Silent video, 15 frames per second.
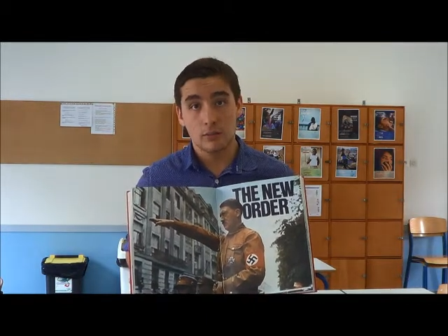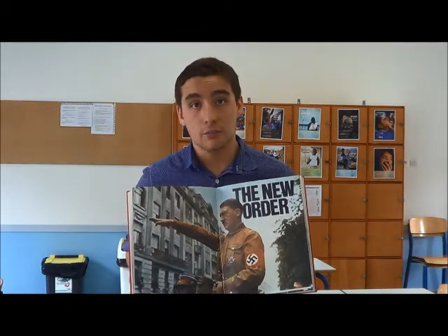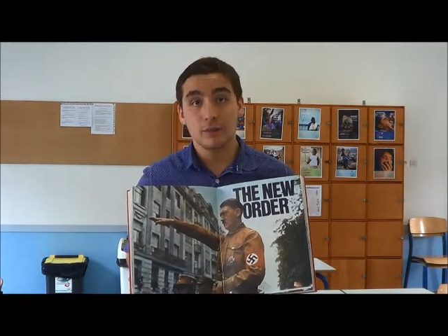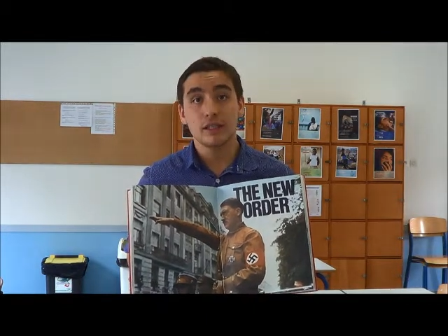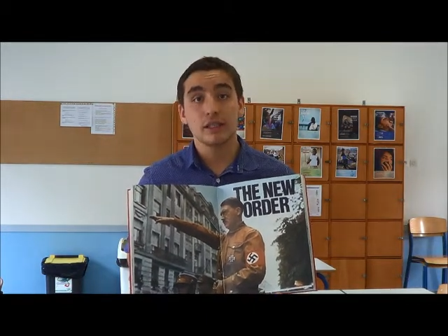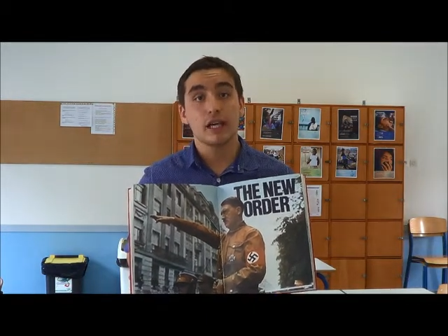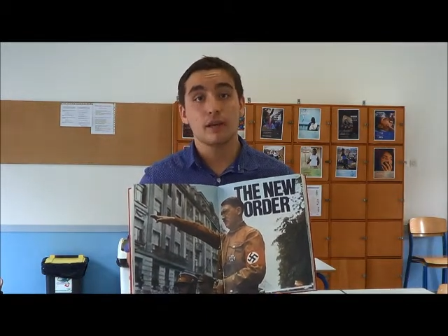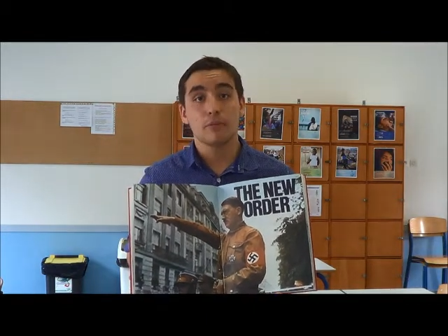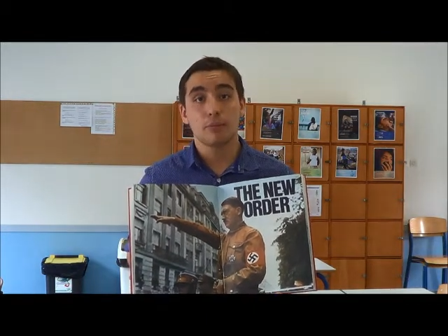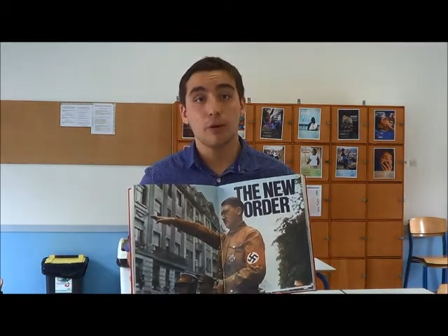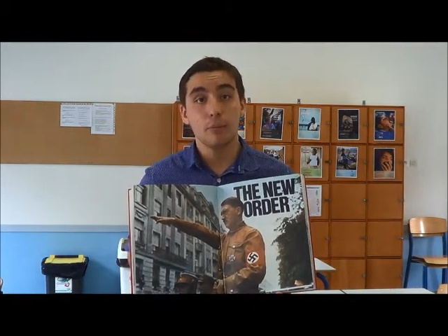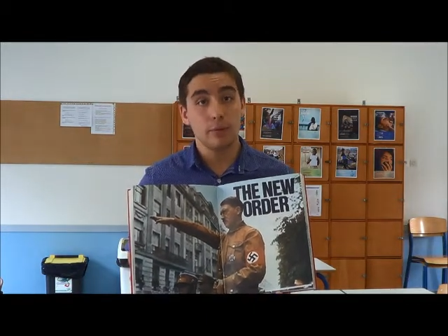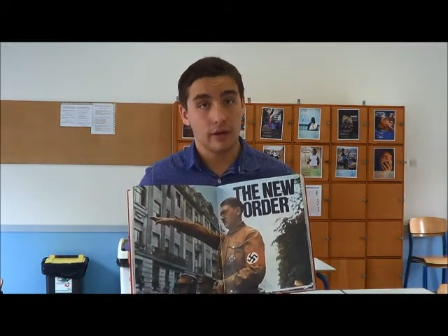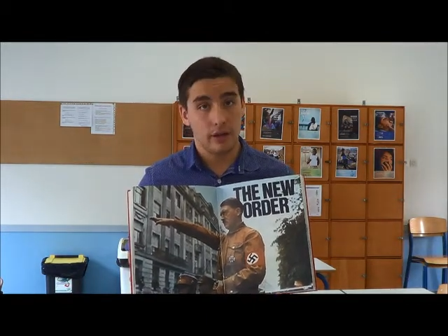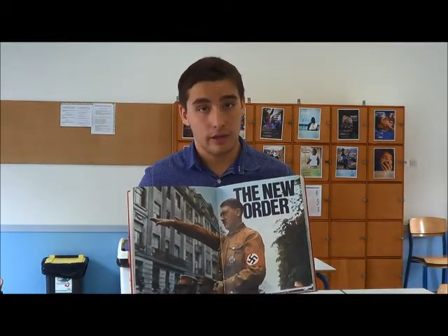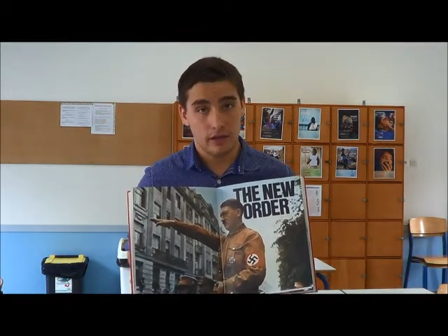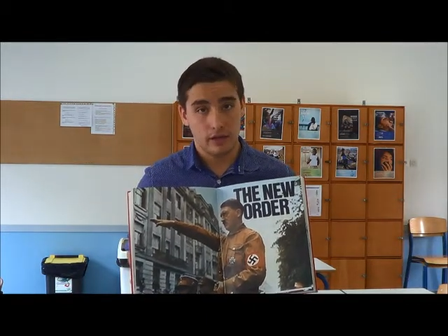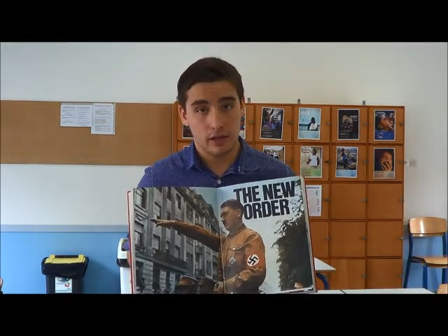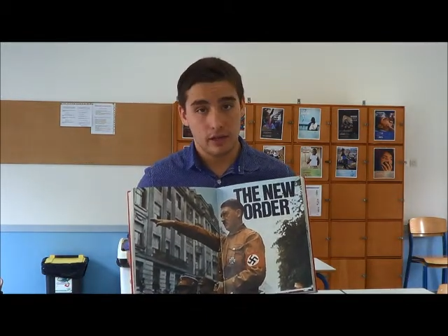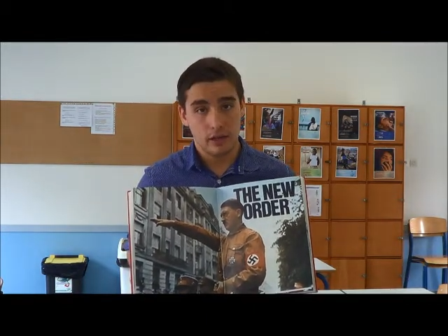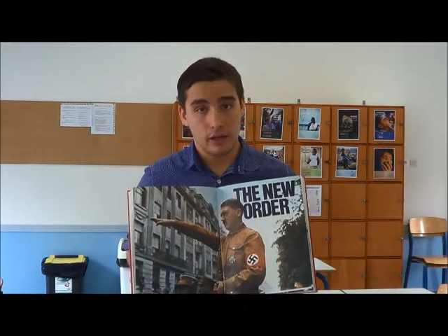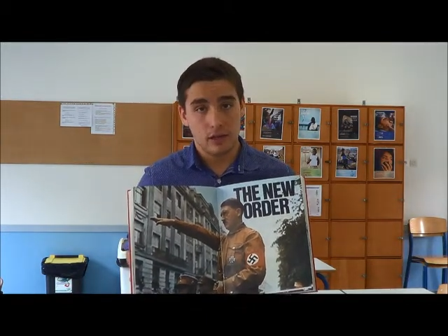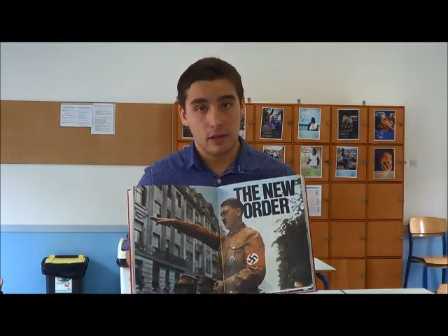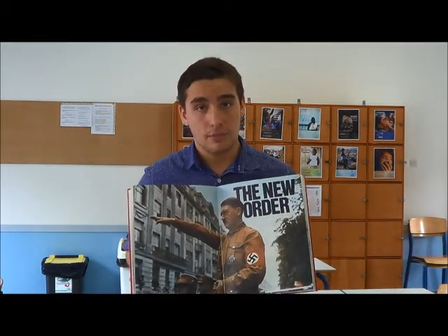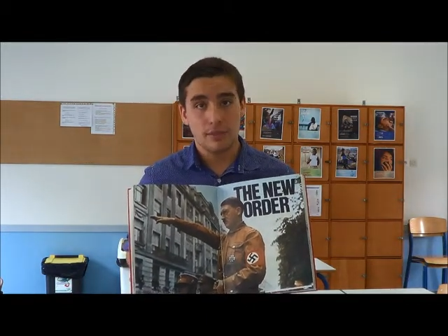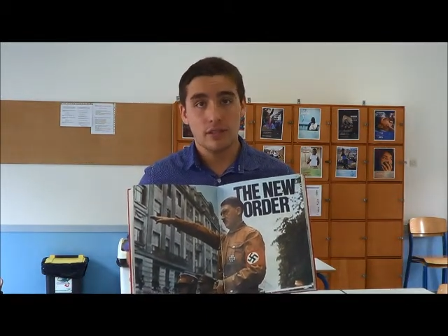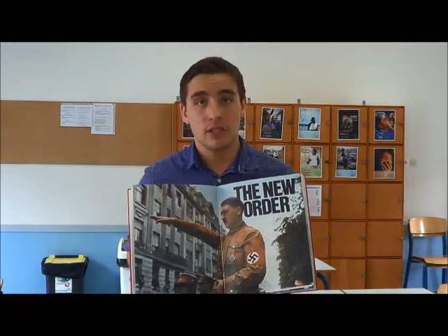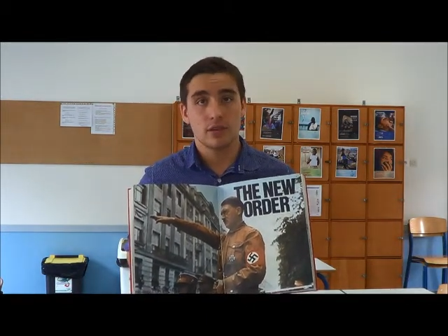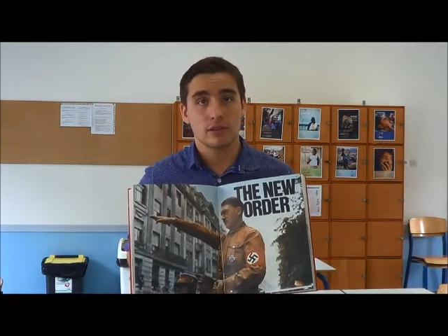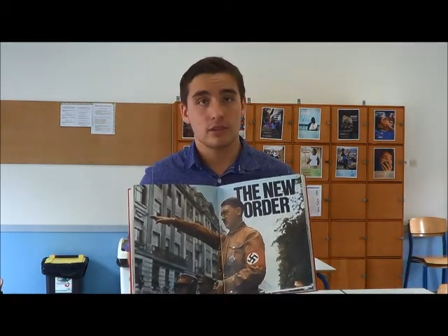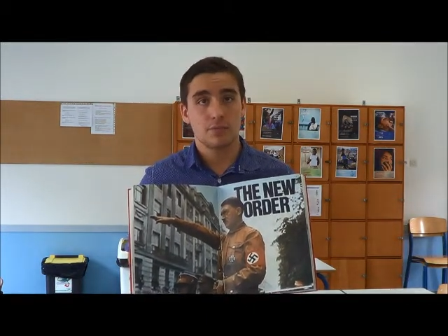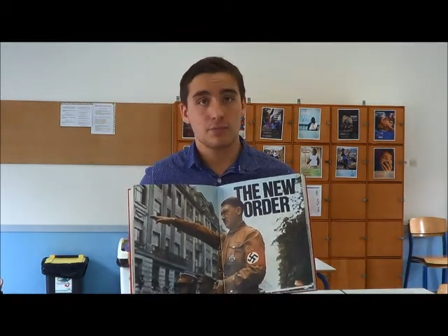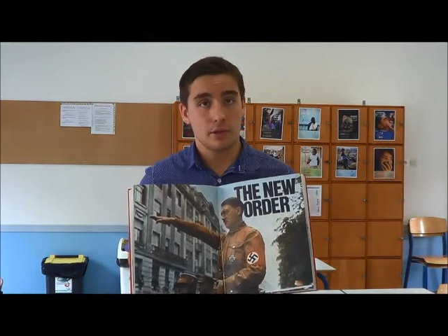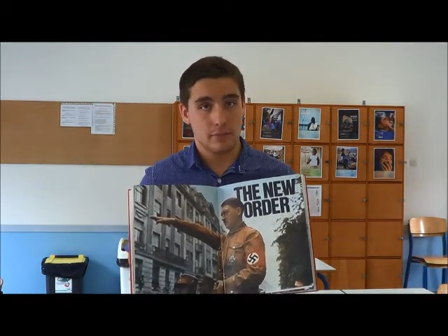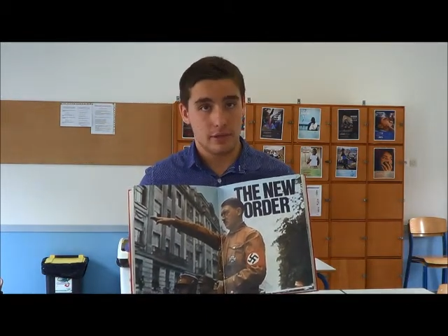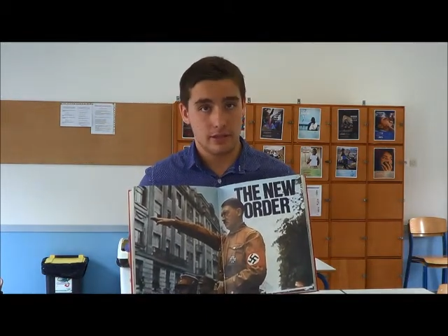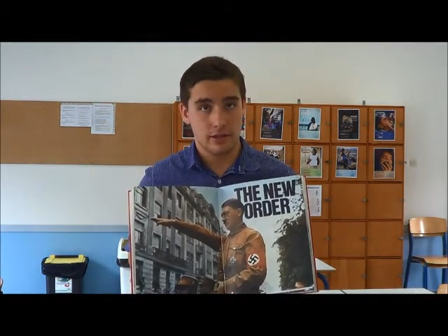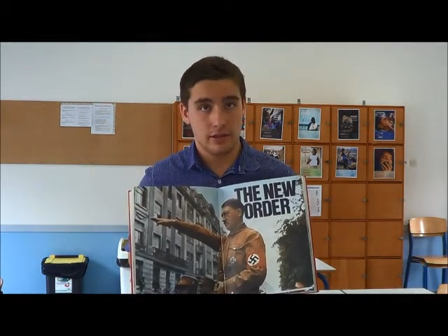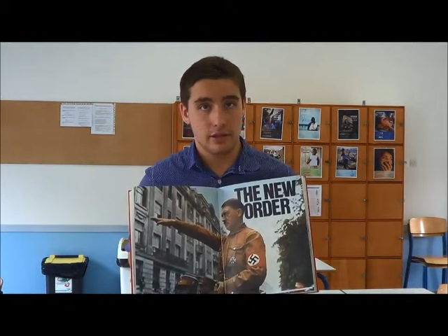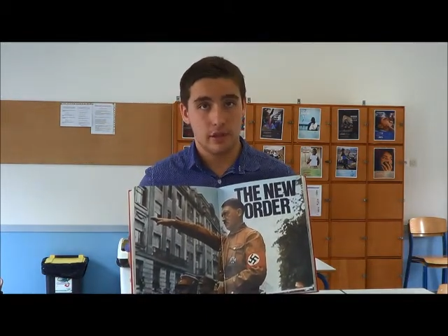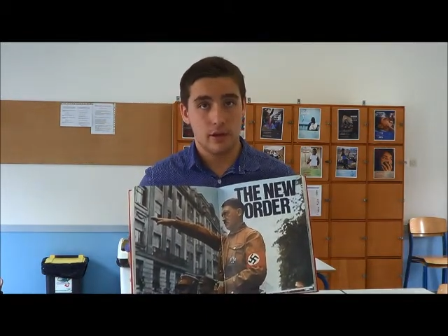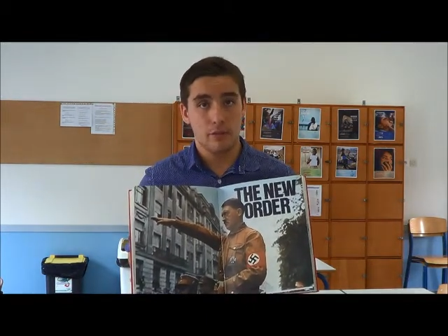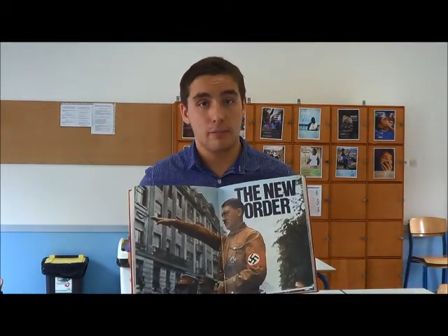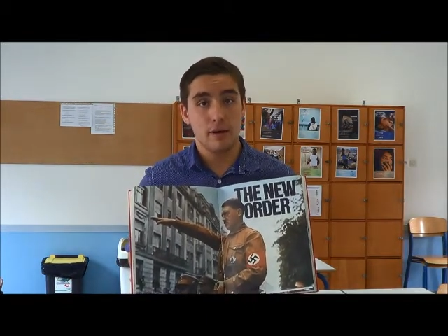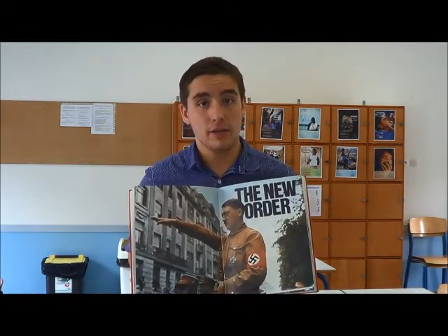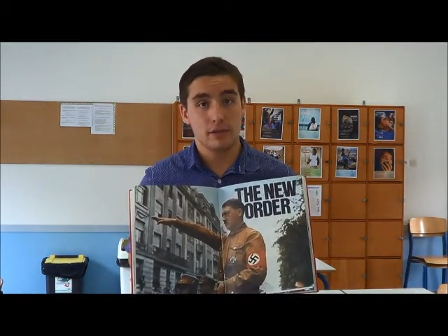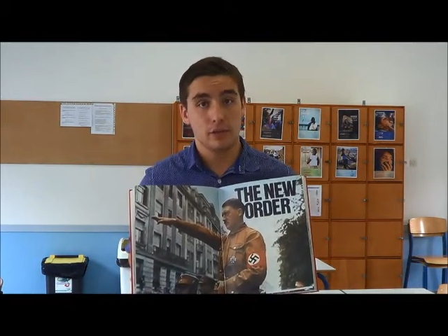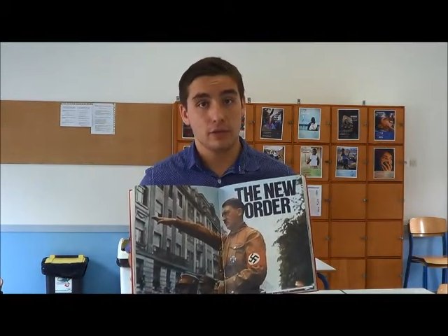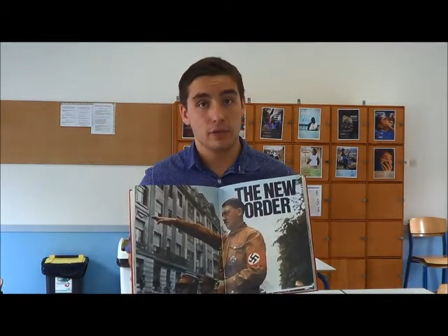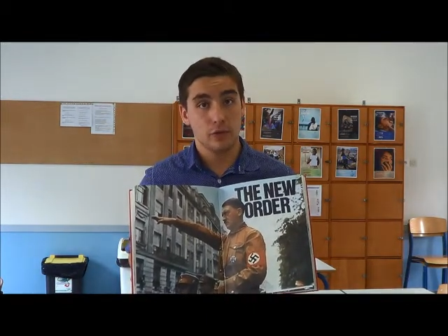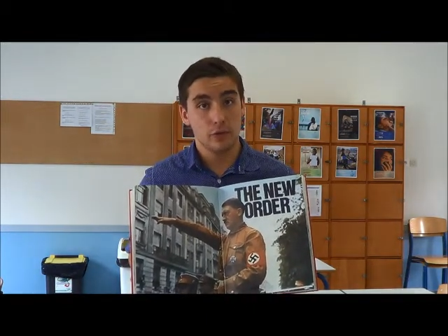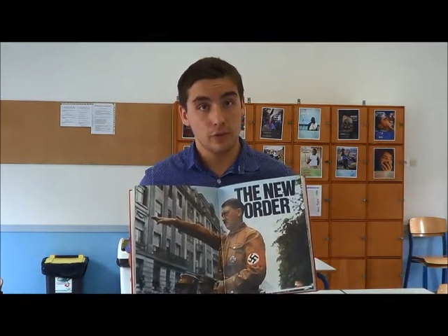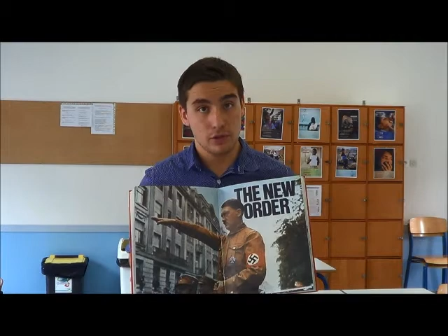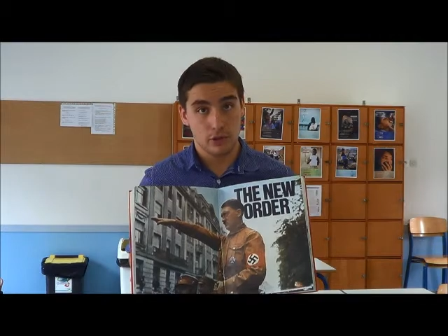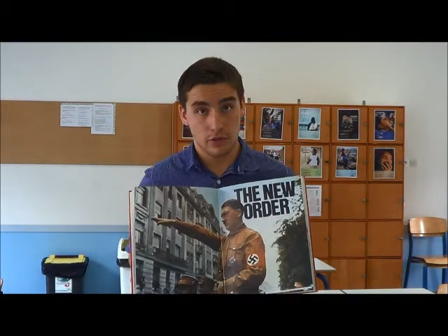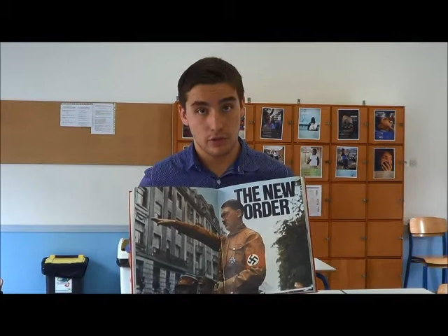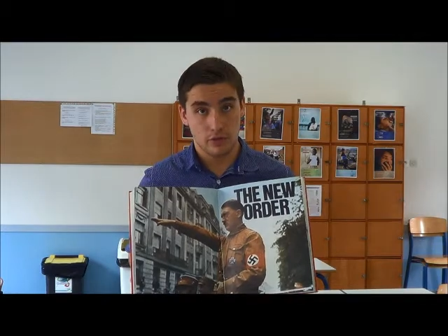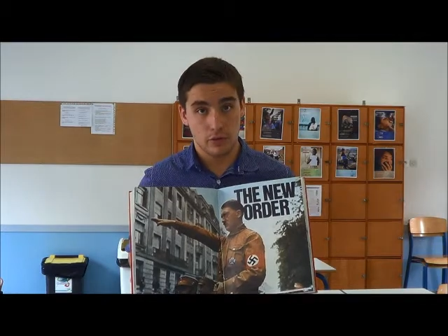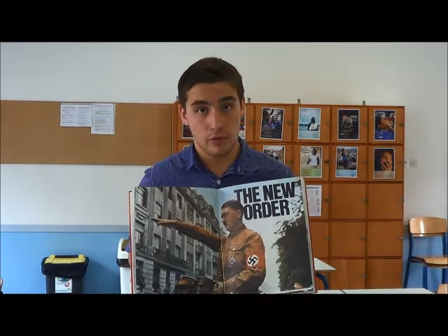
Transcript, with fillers: became popular because he promised a better future